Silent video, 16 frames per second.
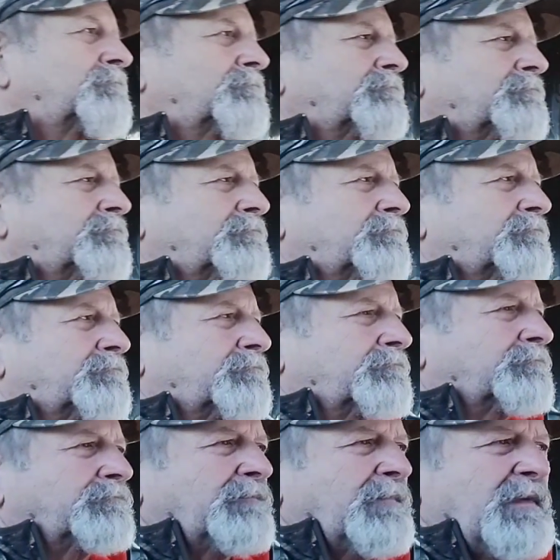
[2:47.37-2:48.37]
want to talk to you
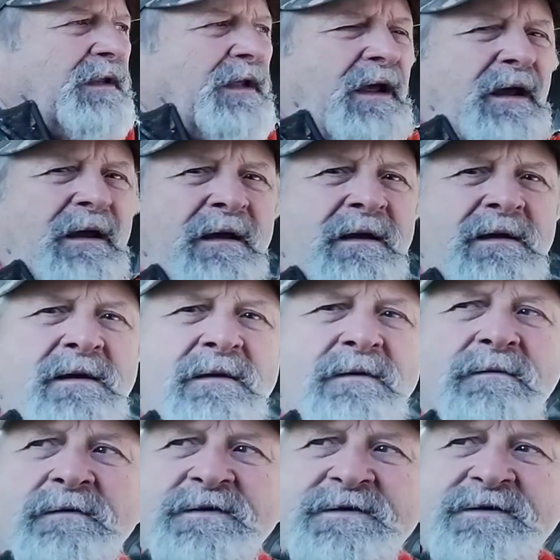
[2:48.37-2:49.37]
first about yeah, it. Yeah,
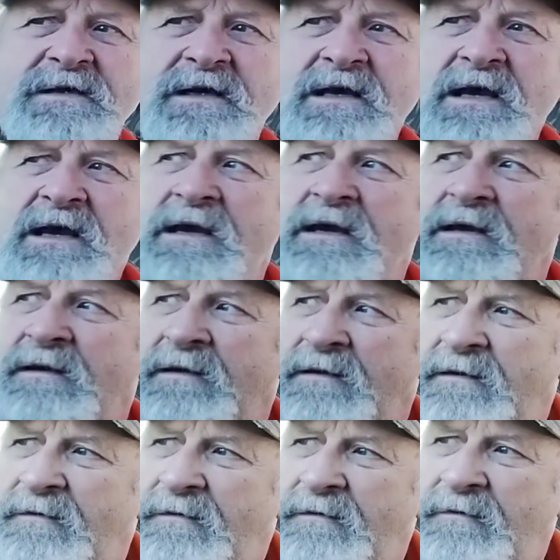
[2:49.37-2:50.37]
we'll see. We'll make a
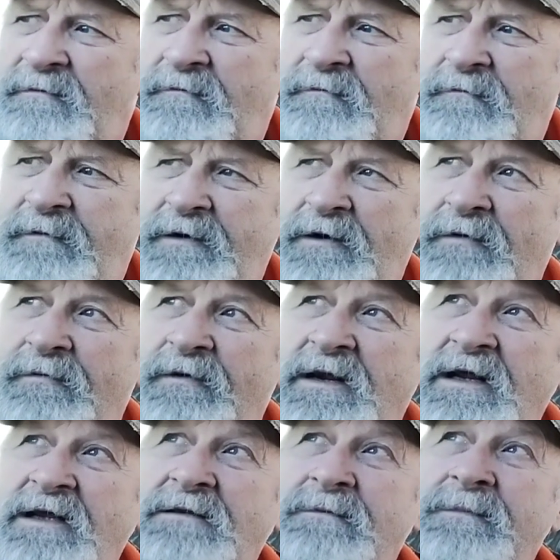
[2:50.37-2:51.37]
decision. We don't
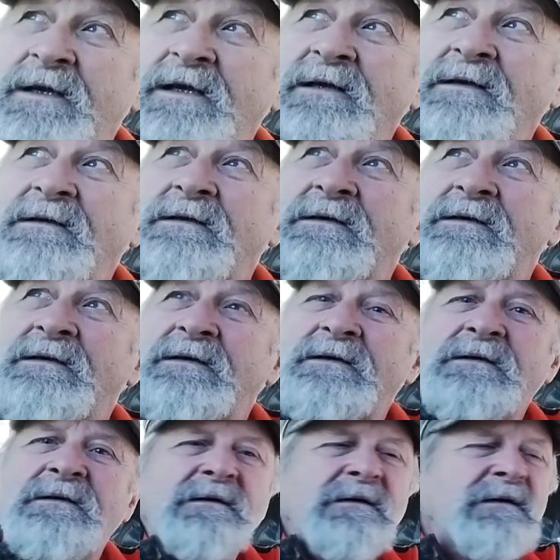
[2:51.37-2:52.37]
need the meat. I know.